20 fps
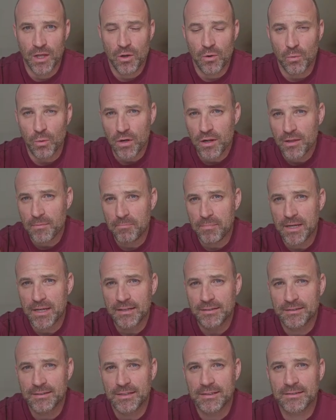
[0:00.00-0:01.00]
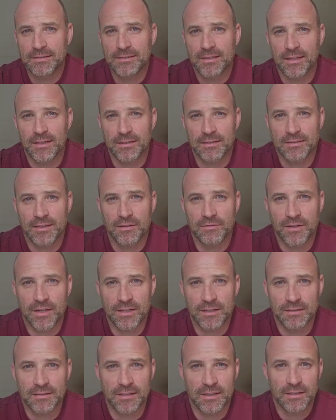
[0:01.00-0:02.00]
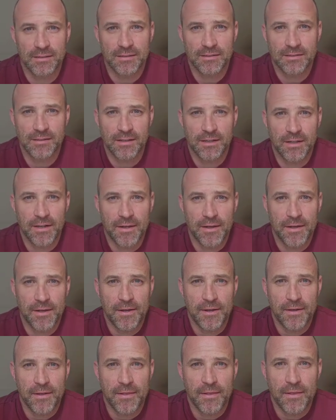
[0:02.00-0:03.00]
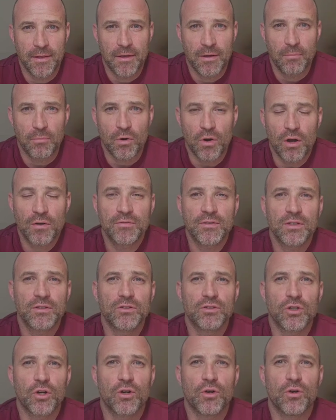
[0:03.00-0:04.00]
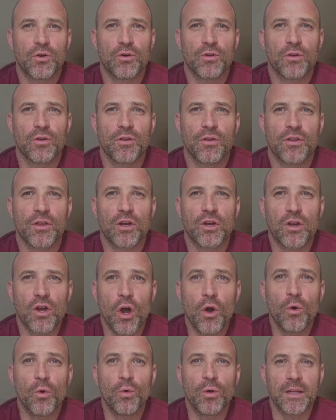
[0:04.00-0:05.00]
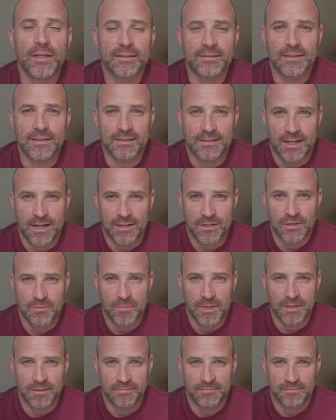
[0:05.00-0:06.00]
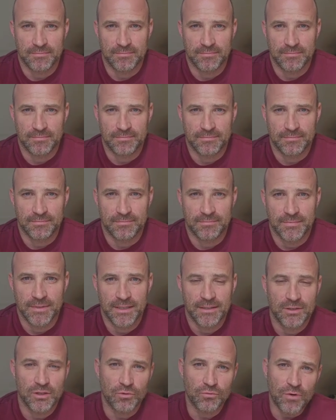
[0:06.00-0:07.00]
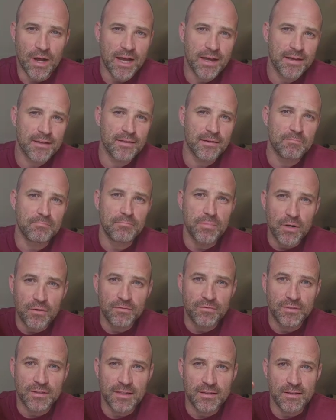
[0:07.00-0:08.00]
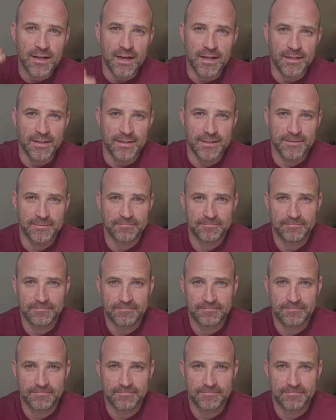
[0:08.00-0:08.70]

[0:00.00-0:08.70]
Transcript: One of the biggest insights I've had is this. We're often taught the goal is detachment, to rise above desire,